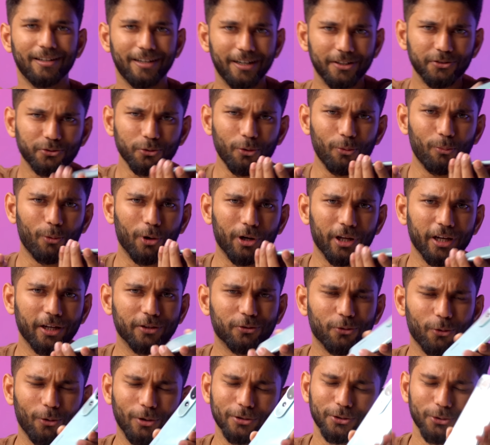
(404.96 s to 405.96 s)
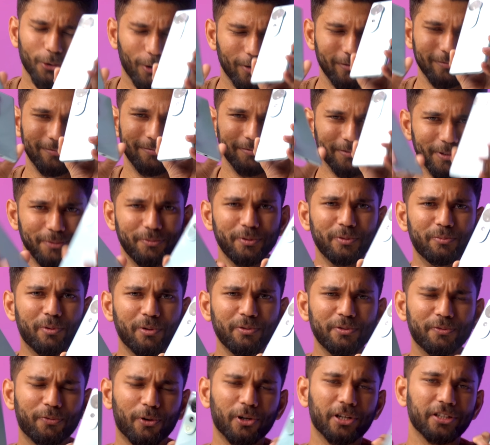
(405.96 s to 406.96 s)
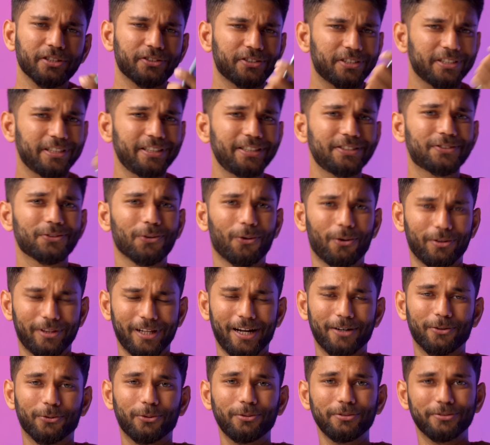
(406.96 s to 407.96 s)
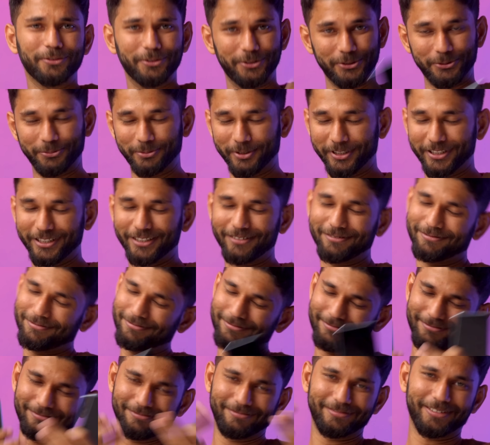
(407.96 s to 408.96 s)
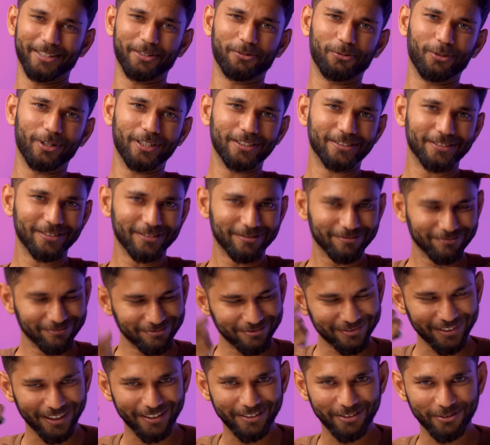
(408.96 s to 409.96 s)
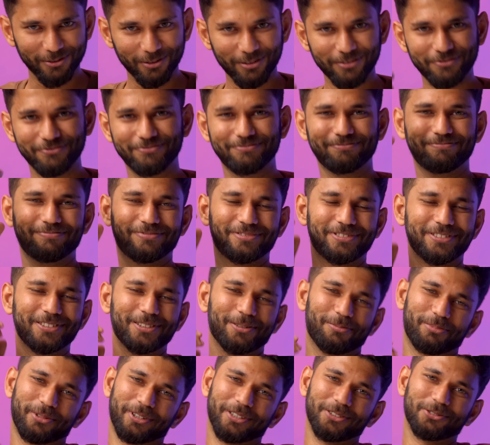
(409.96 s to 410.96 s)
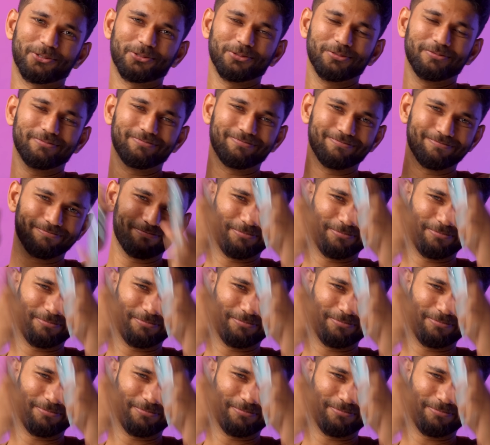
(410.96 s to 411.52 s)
Let us know what are your thoughts on the Vivo V40 series. On that note, this is Pratik, TechWiser, signing off. See you pretty soon.